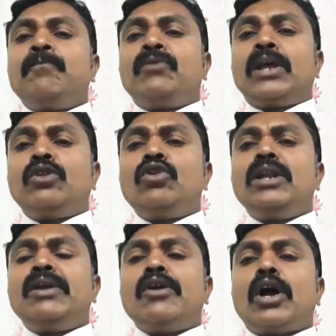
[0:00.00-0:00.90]
Then
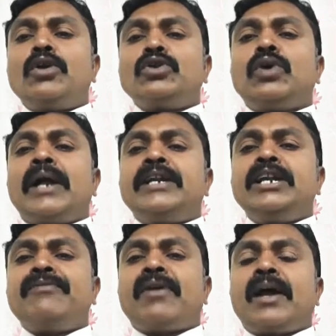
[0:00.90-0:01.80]
only you have to
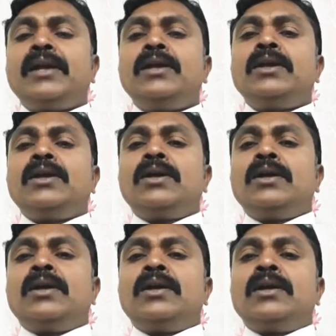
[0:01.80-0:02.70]
identify
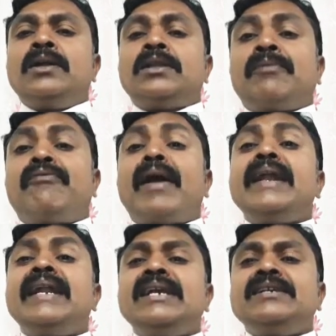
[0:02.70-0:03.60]
the
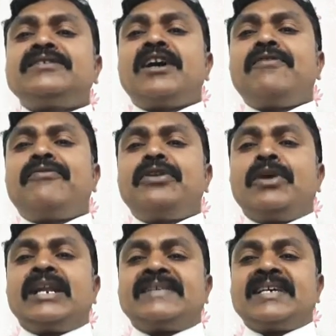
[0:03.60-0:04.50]
findings of
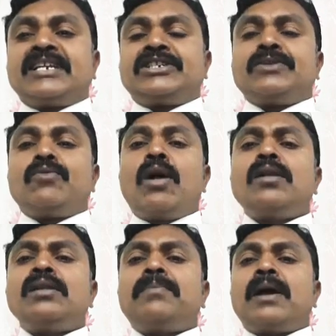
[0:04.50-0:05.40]
your research. What
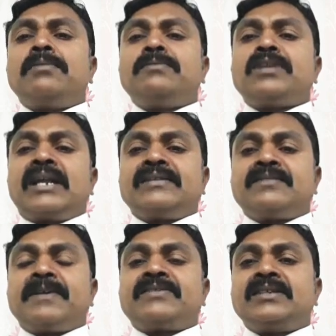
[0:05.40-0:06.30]
are the problems arises?
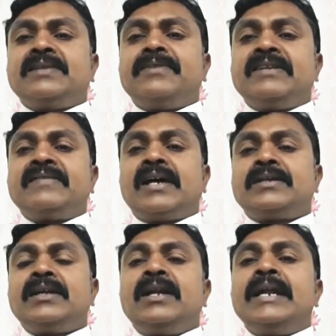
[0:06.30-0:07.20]
Best example is
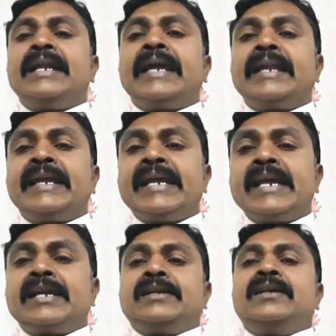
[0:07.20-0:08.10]
that
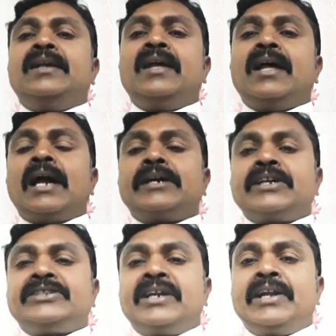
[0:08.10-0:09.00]
dairying,
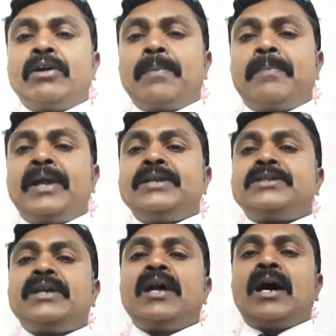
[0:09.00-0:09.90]
agricultural
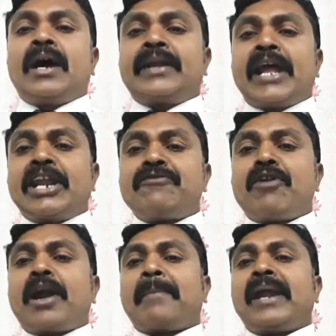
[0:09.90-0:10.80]
development, organic
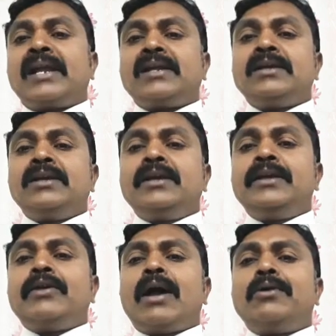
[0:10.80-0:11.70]
farming.
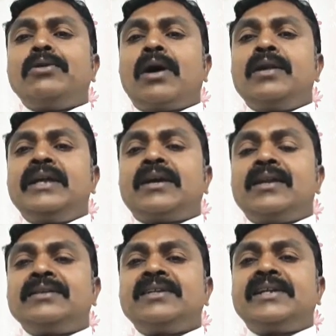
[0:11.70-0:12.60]
You have to already
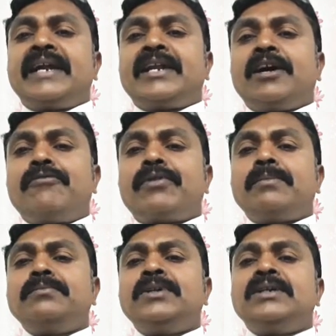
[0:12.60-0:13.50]
collect the data
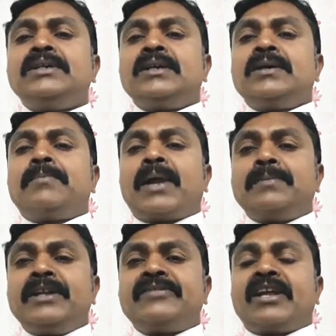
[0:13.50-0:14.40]
from
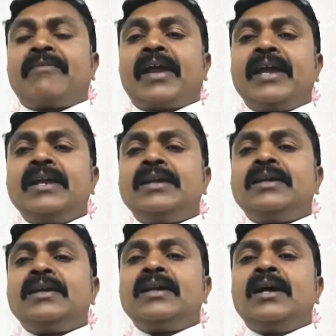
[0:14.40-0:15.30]
primary survey.
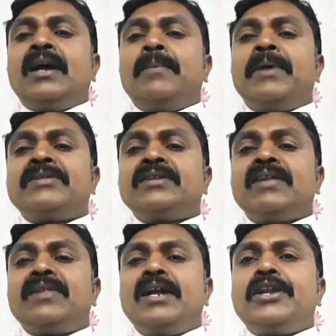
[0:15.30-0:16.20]
Based
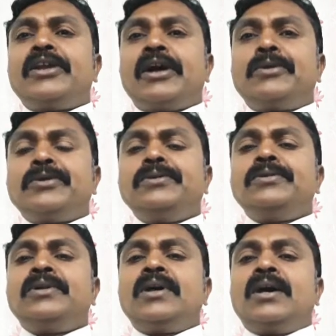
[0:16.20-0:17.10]
on that, you have
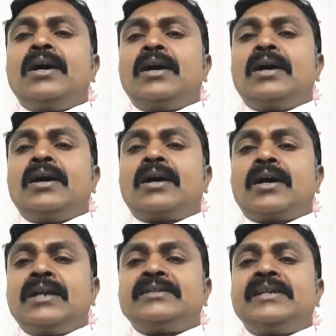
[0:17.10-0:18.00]
to
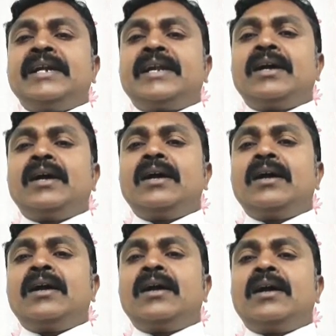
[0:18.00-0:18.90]
collect the data
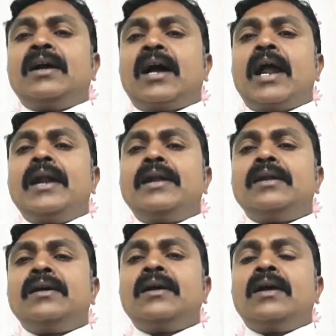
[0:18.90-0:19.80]

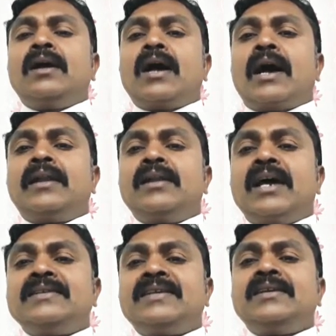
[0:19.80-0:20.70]
and
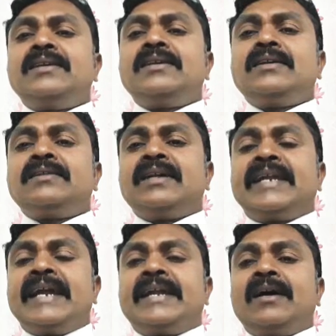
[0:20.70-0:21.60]
analyzing the
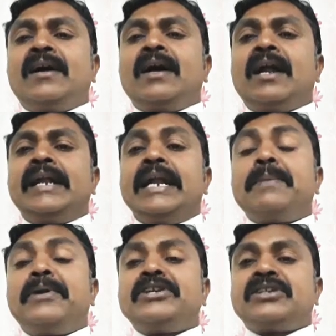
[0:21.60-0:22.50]
data and
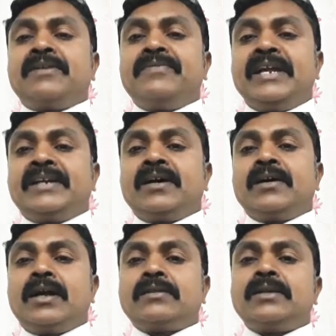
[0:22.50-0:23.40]
interpretation of
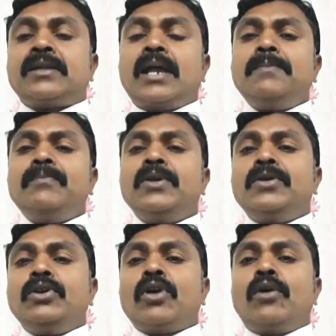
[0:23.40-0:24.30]
data. At the time,
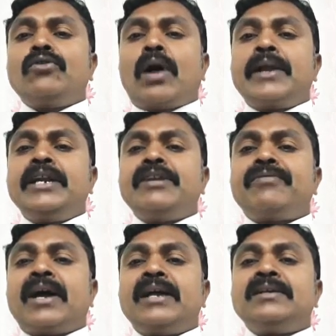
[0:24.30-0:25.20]
you have to
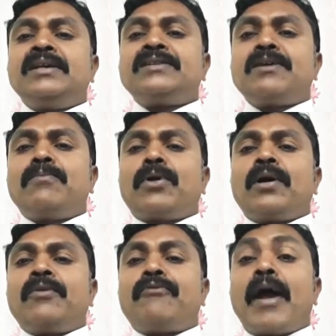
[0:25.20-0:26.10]
identify some
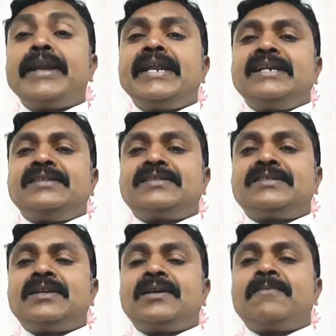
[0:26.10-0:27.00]

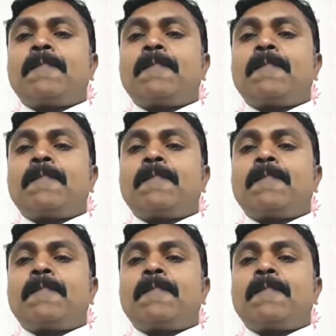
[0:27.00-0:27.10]
findings.